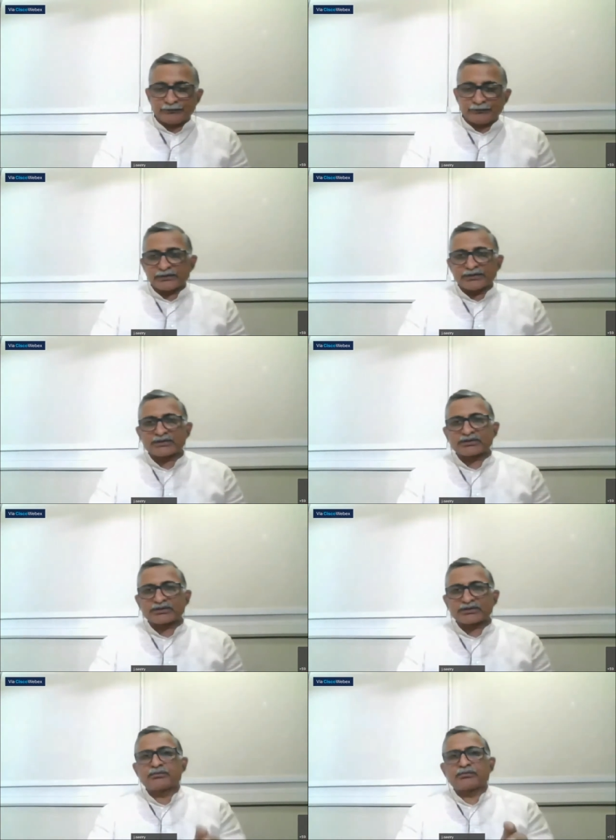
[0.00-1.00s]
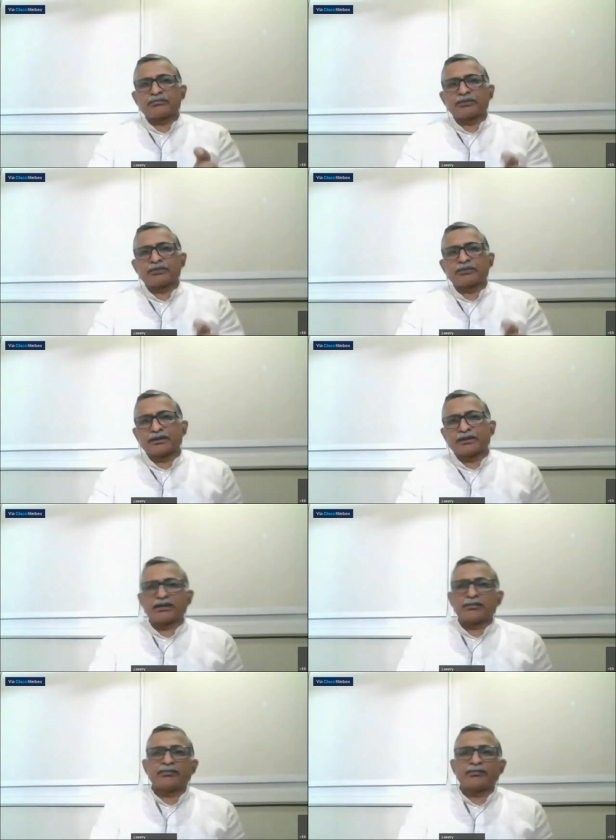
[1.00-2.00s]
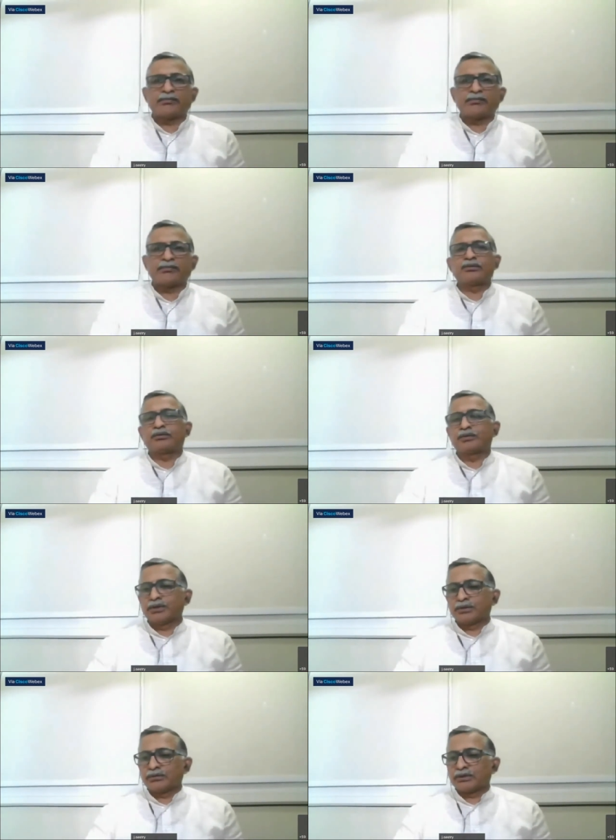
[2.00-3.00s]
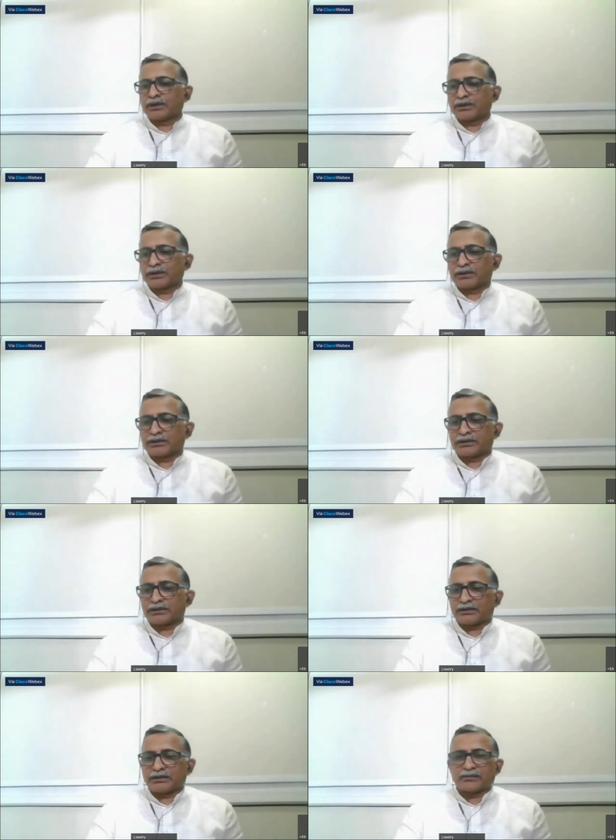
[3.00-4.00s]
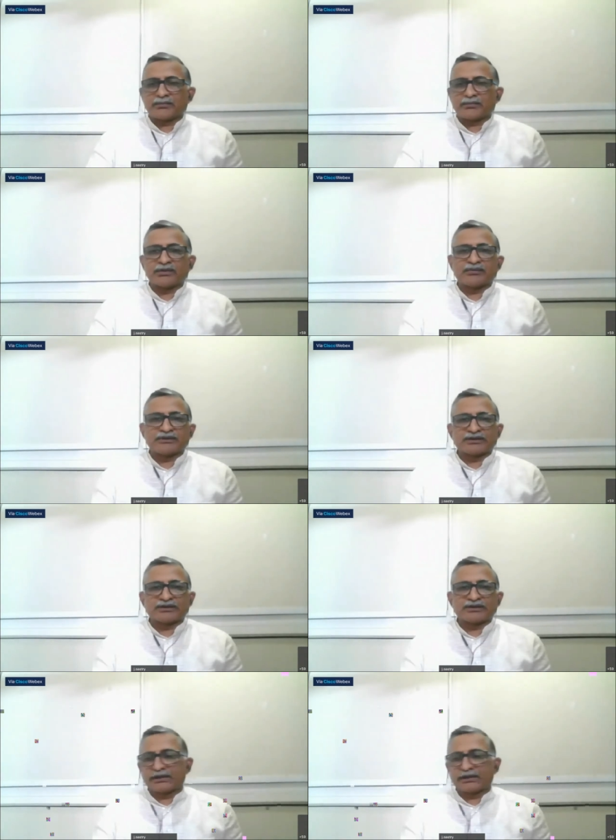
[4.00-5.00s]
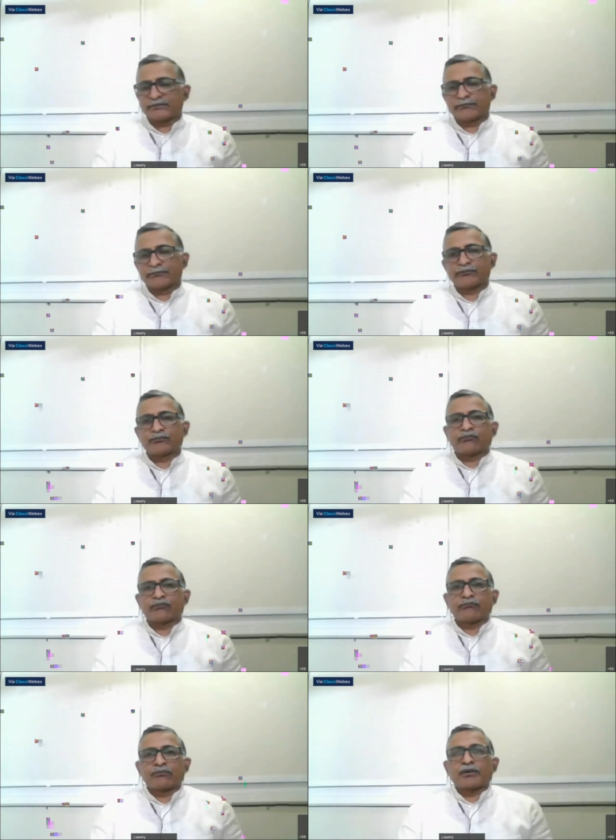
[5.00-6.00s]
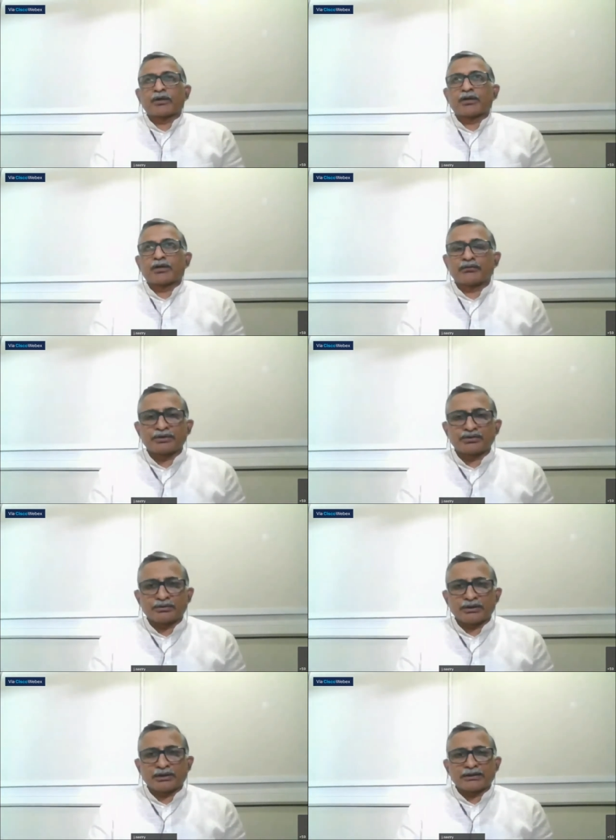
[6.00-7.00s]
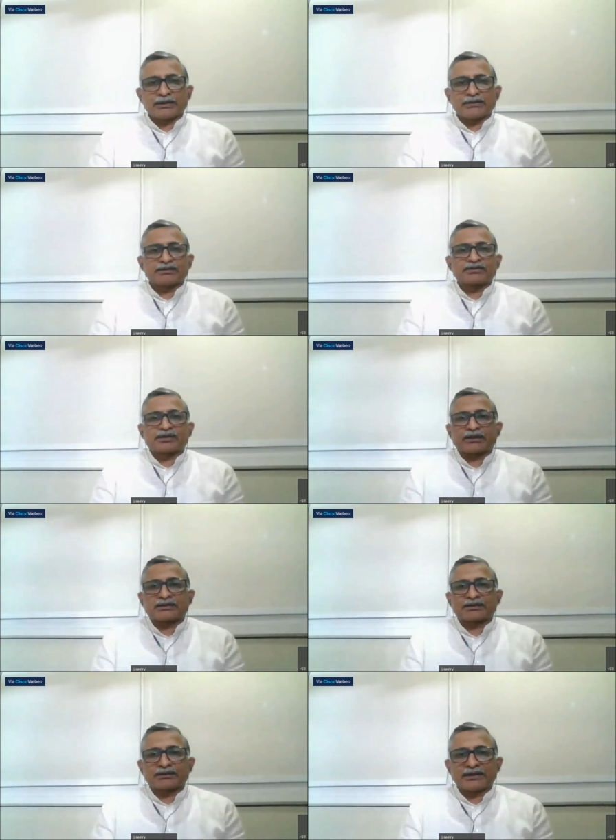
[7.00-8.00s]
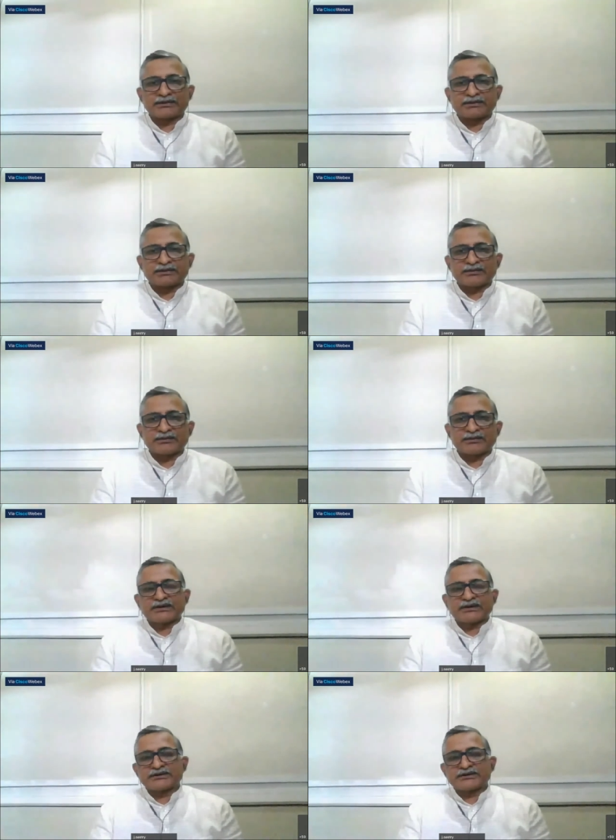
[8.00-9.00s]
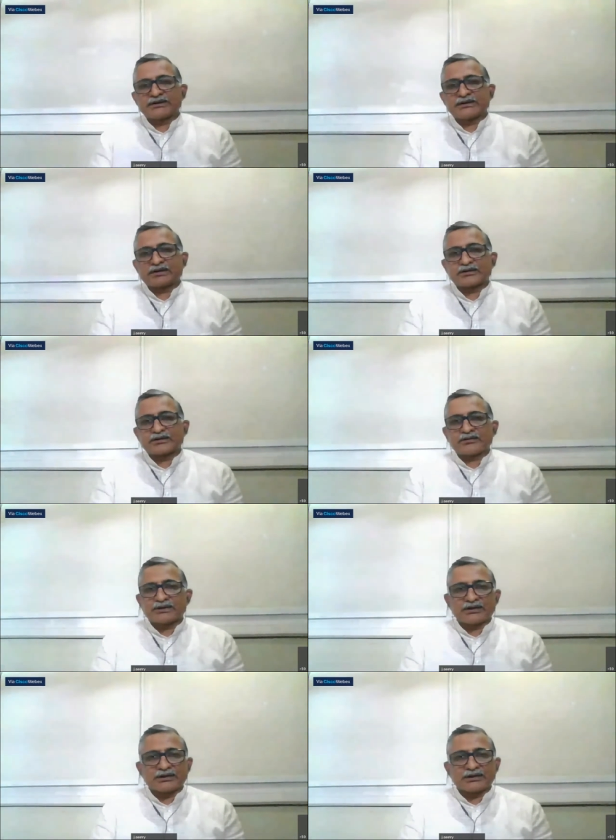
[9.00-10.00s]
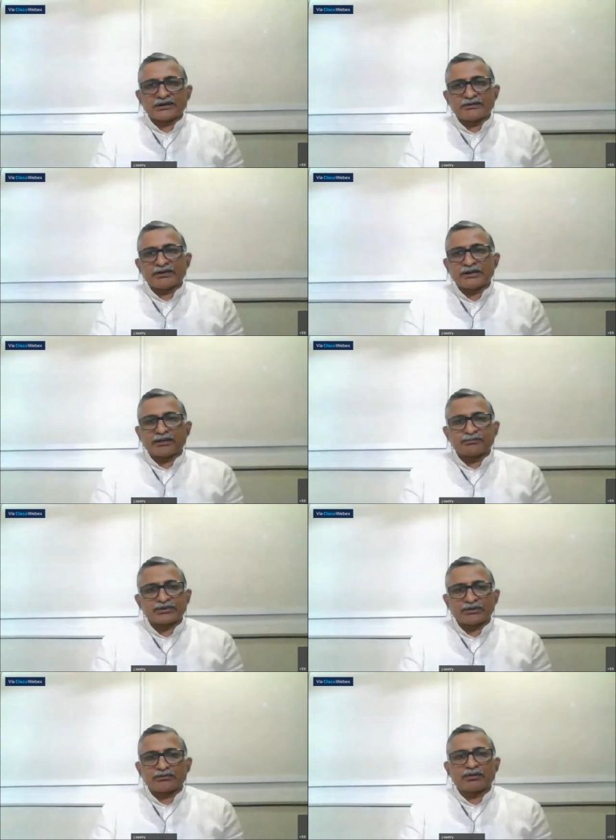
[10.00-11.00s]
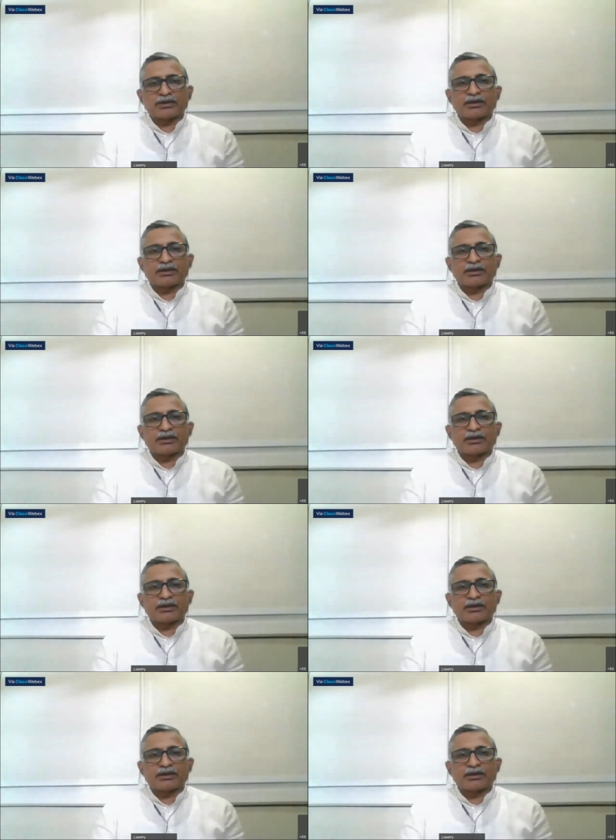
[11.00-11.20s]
uh, just to make a little amendment to what Dr. Madan was saying, we should not get distracted. That's the message that Dr. Madan had given, and absolutely right.